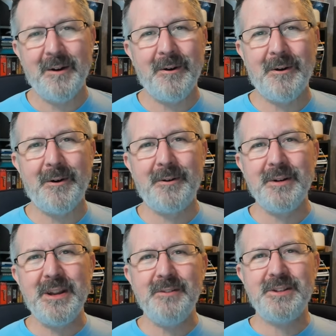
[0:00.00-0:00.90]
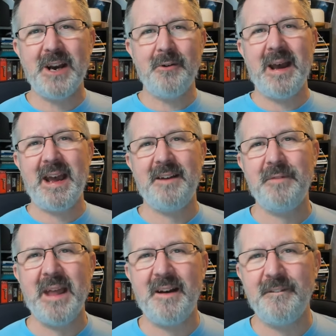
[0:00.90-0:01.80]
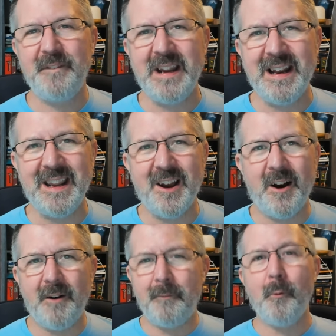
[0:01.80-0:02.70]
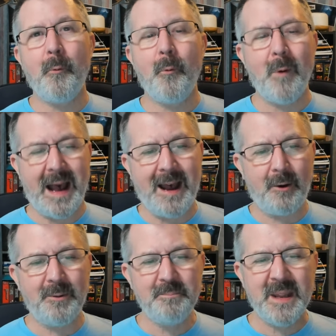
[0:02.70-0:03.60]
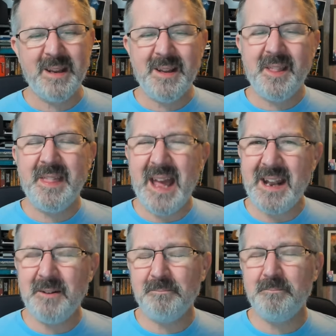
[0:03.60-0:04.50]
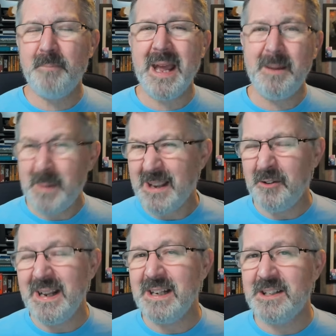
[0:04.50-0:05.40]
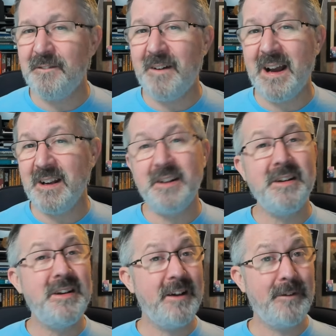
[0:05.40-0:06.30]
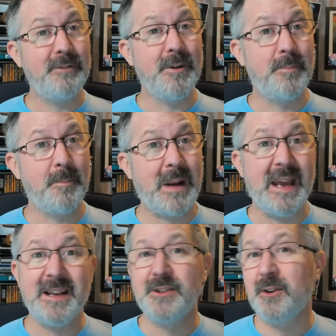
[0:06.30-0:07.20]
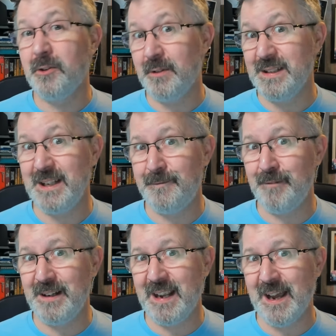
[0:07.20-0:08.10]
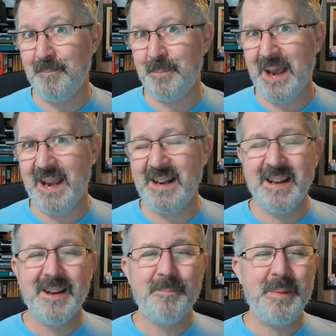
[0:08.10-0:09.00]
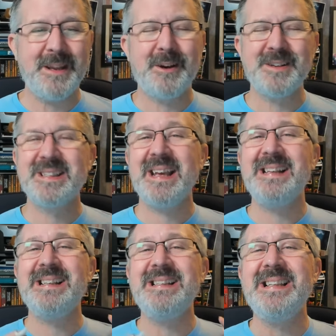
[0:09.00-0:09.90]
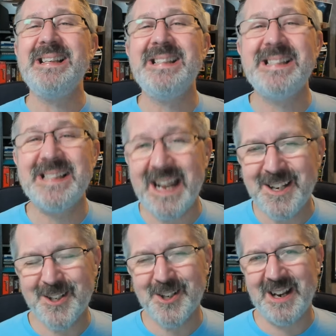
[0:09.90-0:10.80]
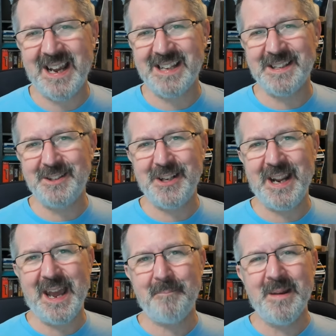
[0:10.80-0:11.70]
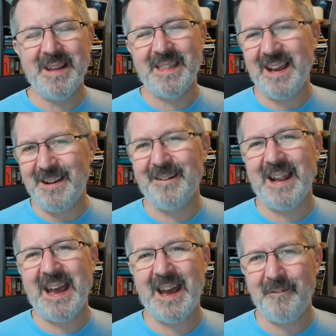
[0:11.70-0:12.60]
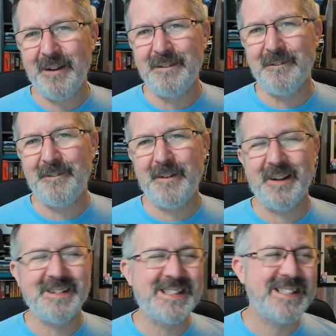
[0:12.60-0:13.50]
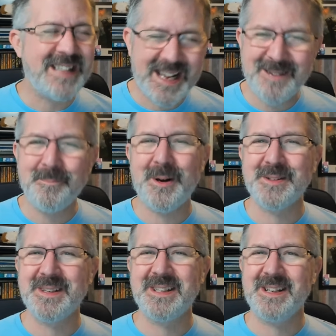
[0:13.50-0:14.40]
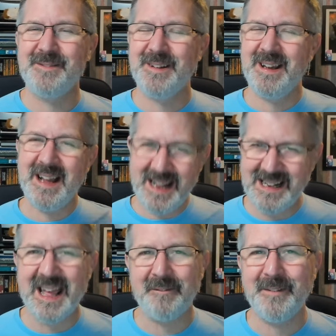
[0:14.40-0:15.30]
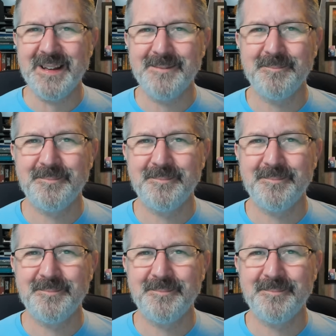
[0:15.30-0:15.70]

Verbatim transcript: or you don't have that feeling of wow, then maybe you need to find another group of players or a different campaign because it is essential as a GM that you're having fun, staying positive and laughing.